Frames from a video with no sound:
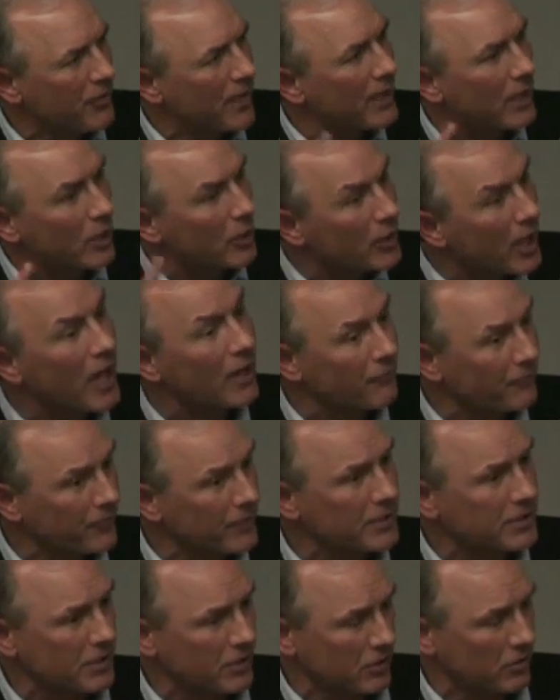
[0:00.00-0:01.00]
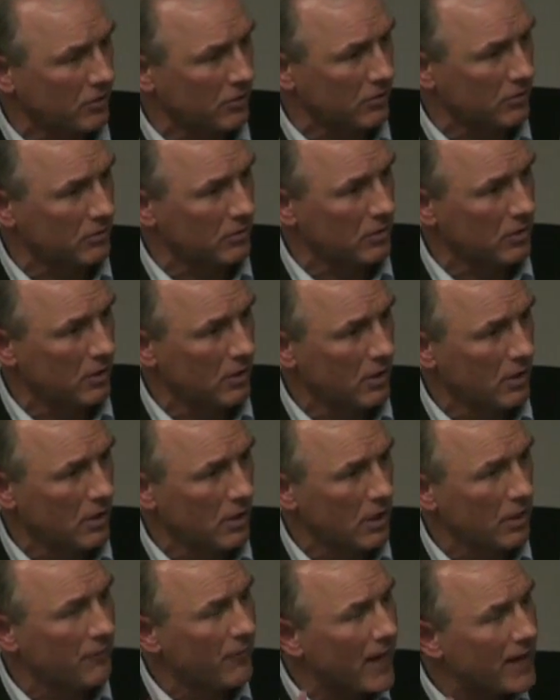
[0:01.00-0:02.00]
that are not physical.
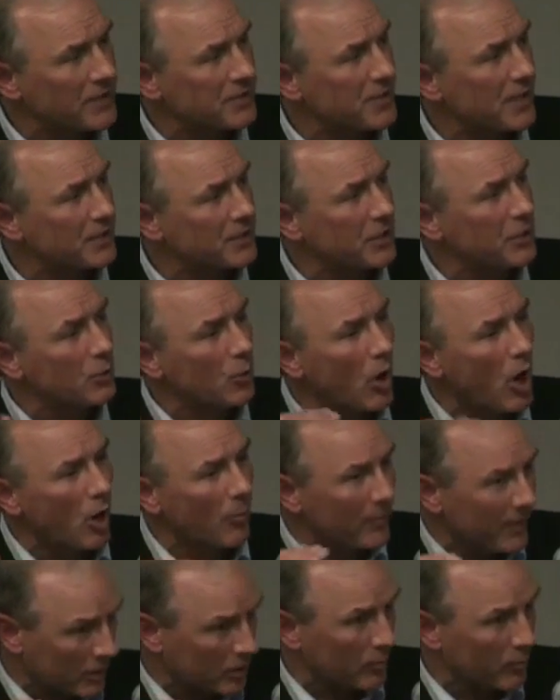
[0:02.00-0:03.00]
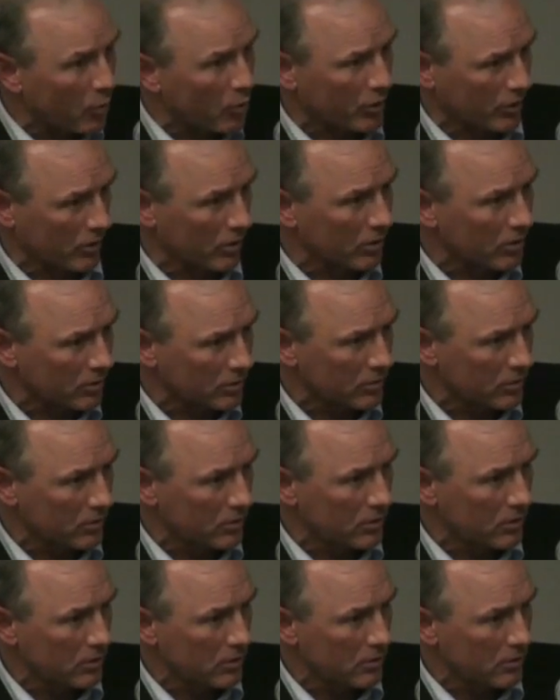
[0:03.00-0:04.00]
If I said to you, all men are mortal,